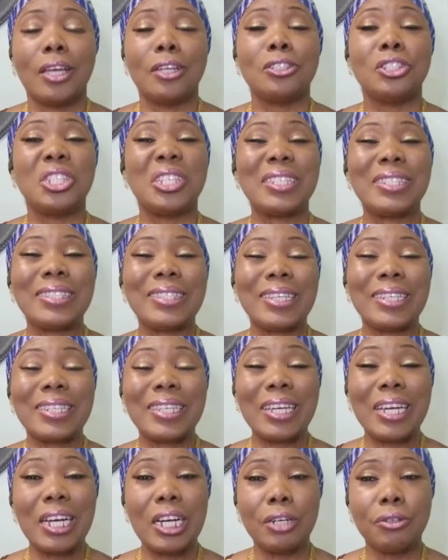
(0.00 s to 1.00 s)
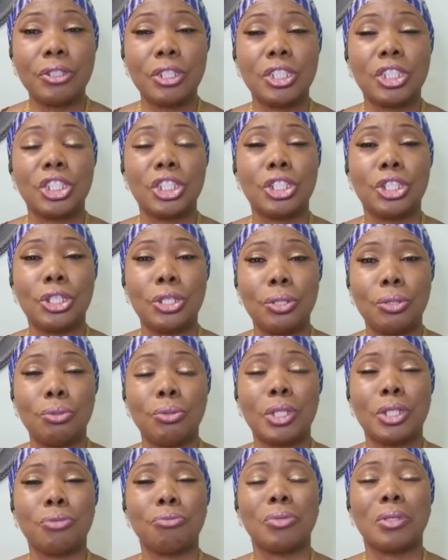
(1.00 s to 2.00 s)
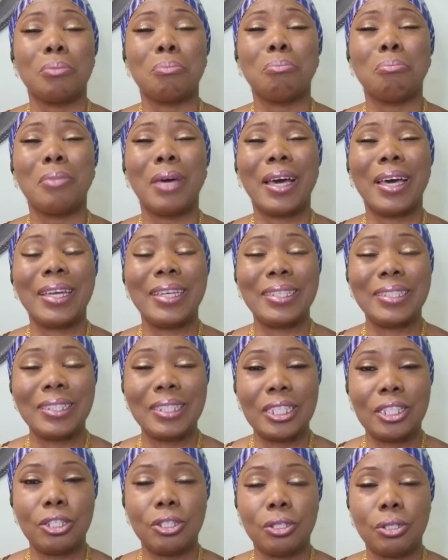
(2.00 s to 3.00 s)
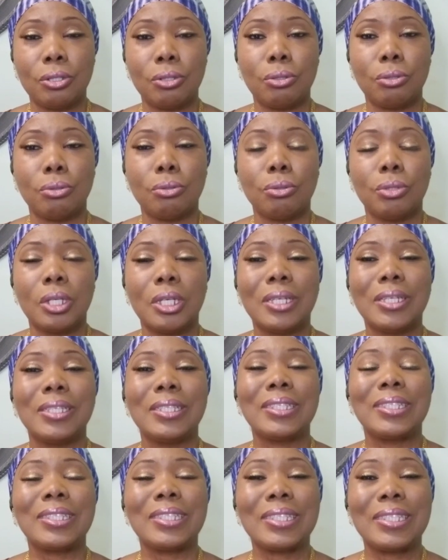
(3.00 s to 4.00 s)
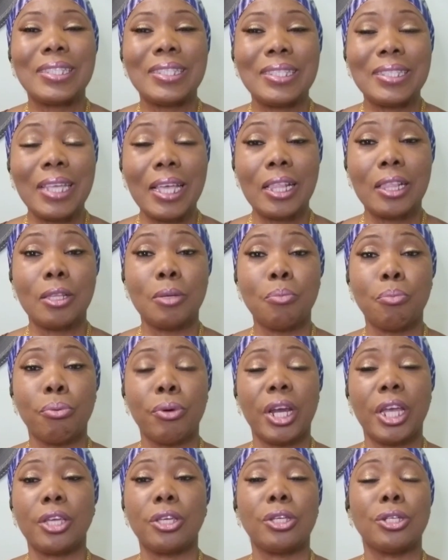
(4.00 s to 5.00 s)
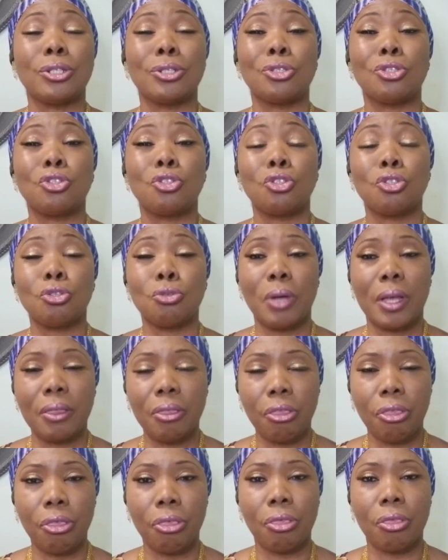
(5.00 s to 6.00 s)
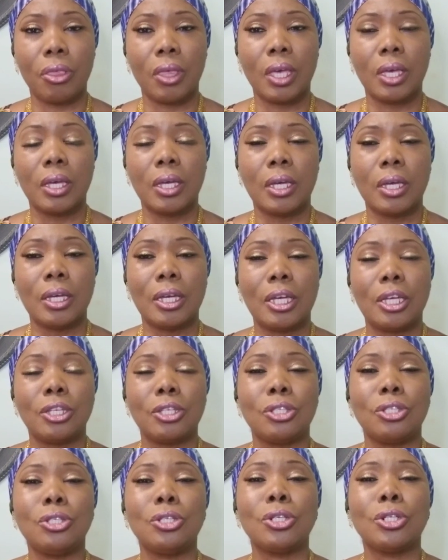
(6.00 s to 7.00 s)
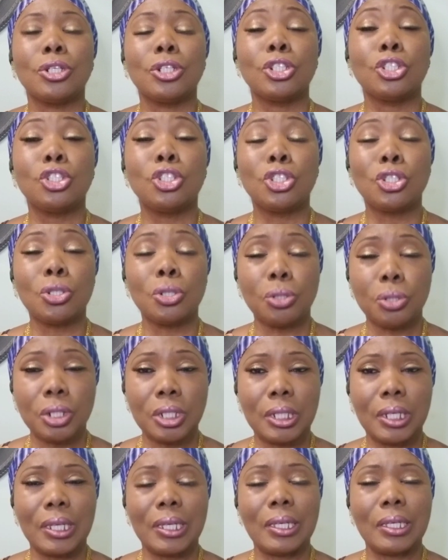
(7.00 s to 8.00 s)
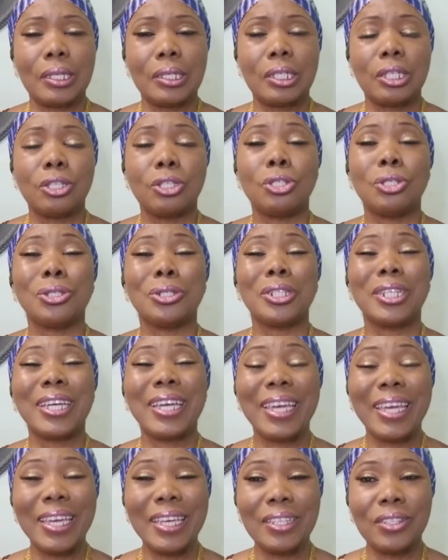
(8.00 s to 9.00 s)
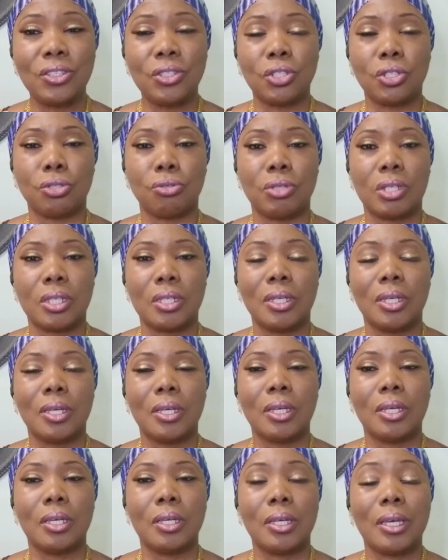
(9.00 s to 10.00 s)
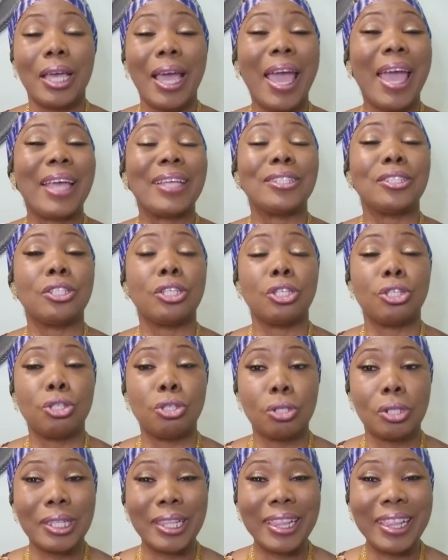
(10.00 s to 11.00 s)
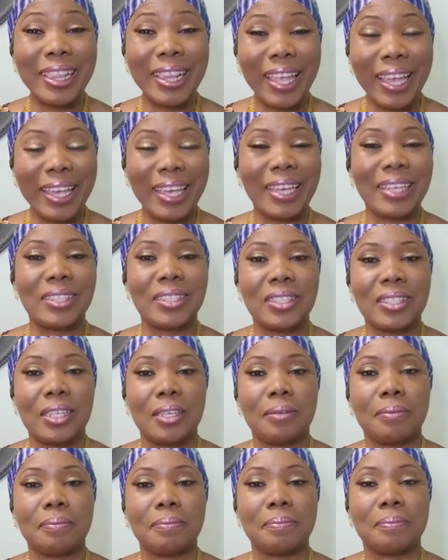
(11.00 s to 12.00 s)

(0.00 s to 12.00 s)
just encouraging you and reminding you to celebrate your strength, your journey, your history, and your legacy.